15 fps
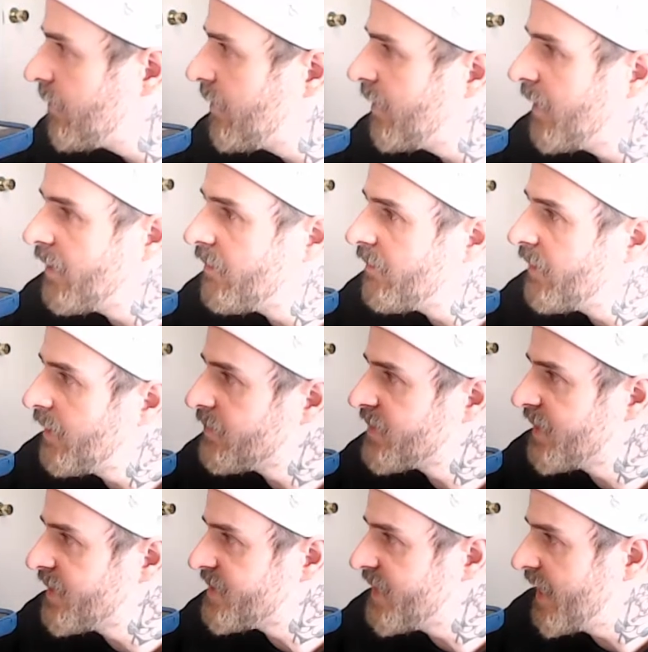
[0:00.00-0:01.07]
yeah, I was
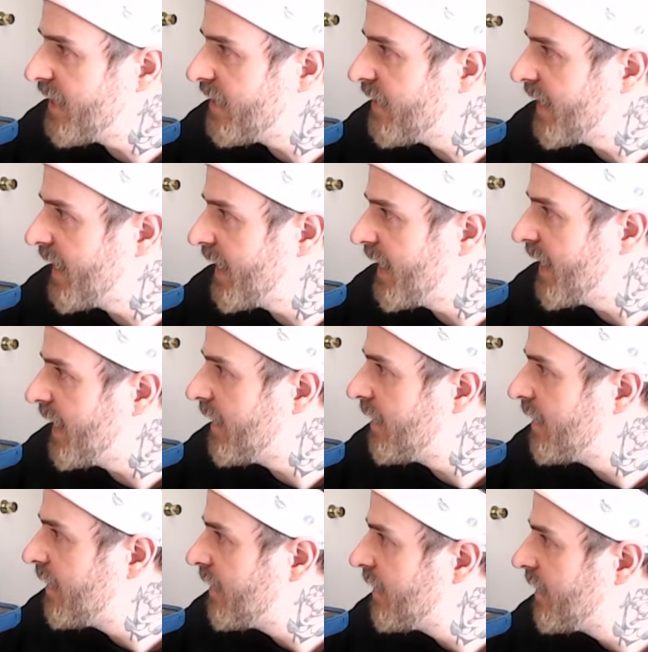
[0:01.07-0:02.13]
gonna say I think I
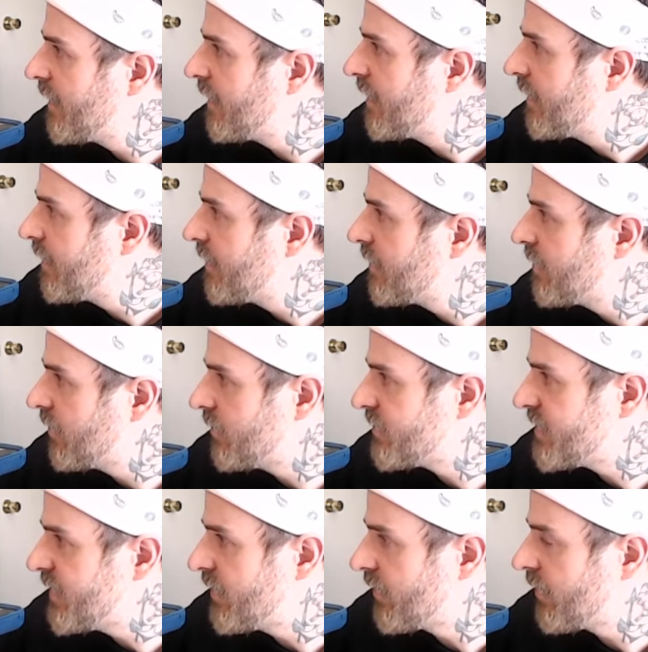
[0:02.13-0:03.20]
can
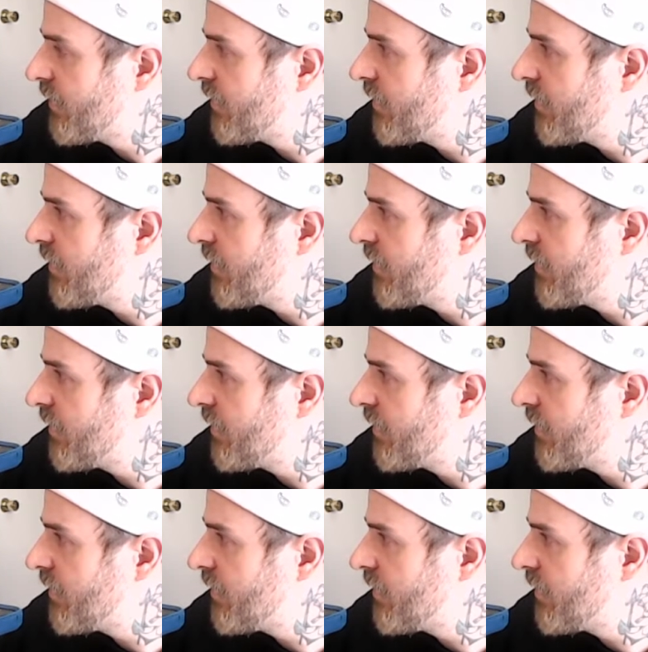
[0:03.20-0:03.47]
see your